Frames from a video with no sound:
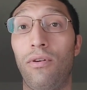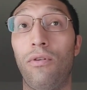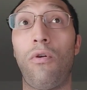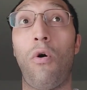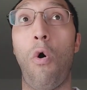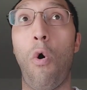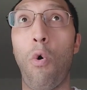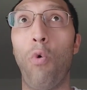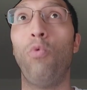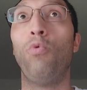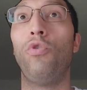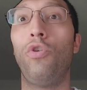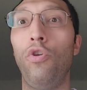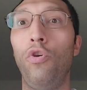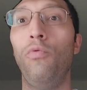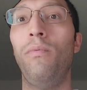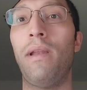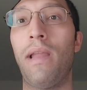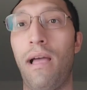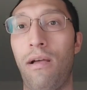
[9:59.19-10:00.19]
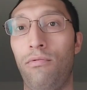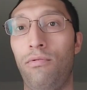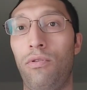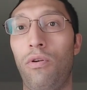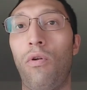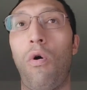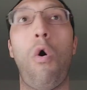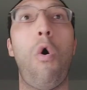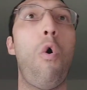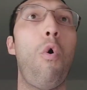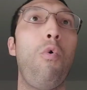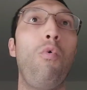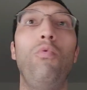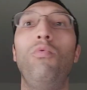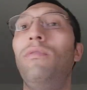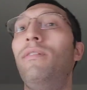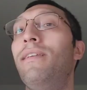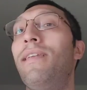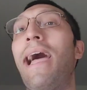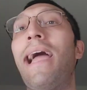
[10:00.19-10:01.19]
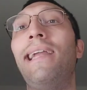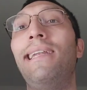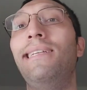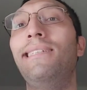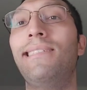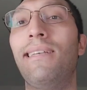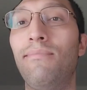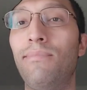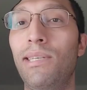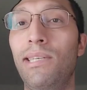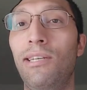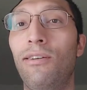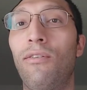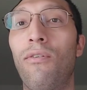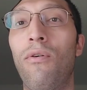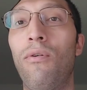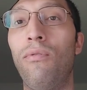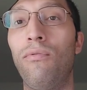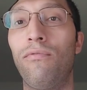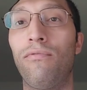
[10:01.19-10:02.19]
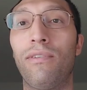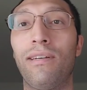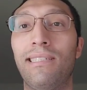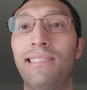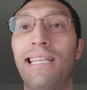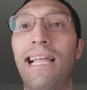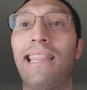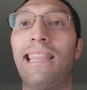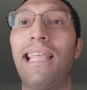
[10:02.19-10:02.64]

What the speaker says: You go to an old Cuban house, you go to an old 90-something-year-old freaking